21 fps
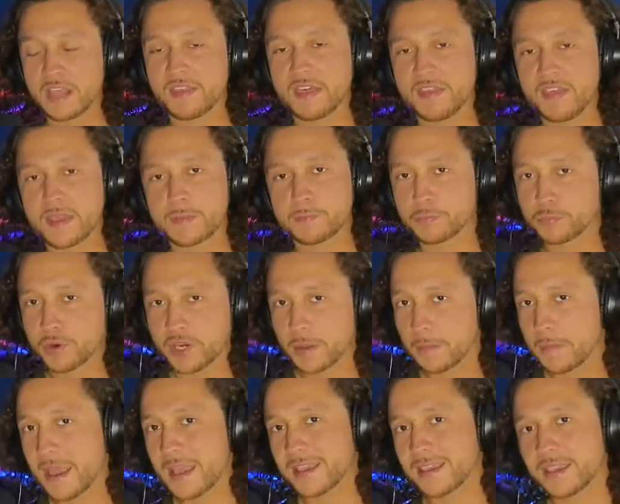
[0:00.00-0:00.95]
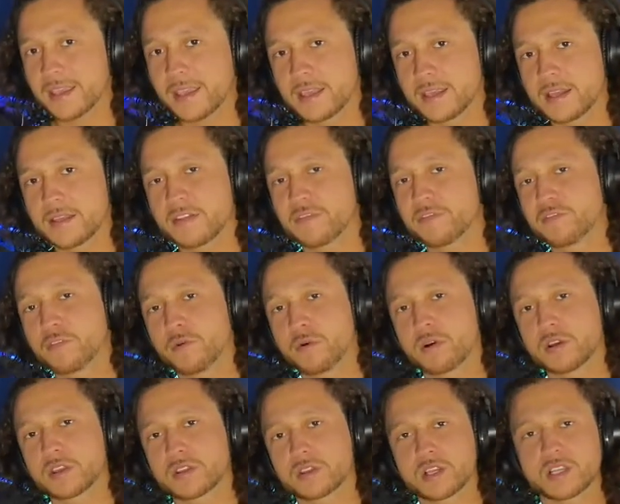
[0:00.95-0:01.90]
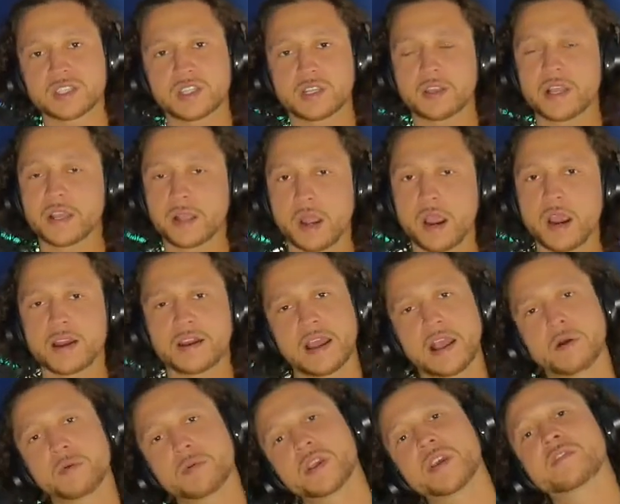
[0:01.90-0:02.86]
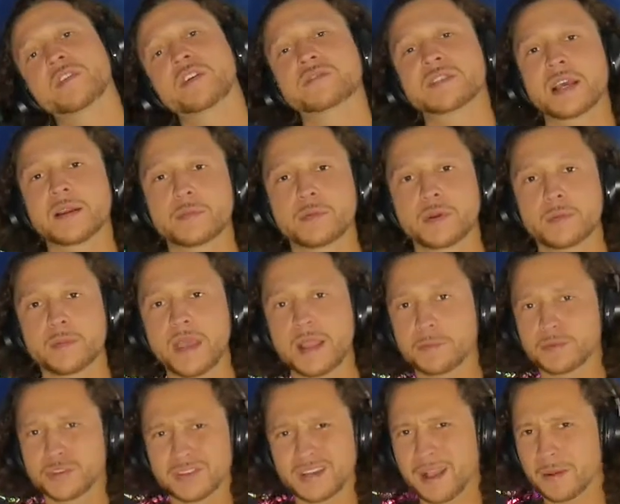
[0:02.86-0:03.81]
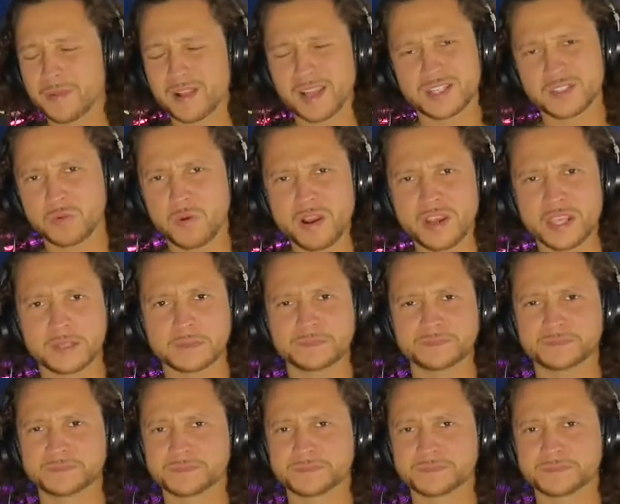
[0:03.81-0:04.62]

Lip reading: and then they bring him back in the 4th because they're like, all right, now we have enough time to bring him back, but they're down by like 20.